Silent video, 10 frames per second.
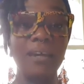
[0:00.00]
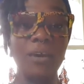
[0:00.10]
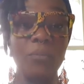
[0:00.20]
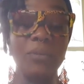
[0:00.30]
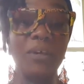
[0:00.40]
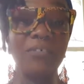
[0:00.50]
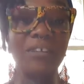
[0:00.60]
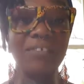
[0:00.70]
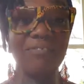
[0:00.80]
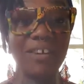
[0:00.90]
a bit of an
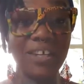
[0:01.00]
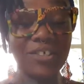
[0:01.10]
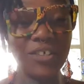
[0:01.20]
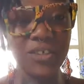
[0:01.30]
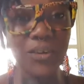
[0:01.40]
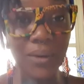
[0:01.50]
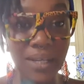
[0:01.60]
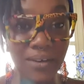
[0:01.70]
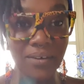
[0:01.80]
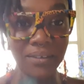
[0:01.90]
infection
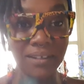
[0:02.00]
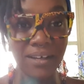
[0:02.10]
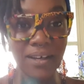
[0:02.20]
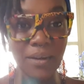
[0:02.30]
going on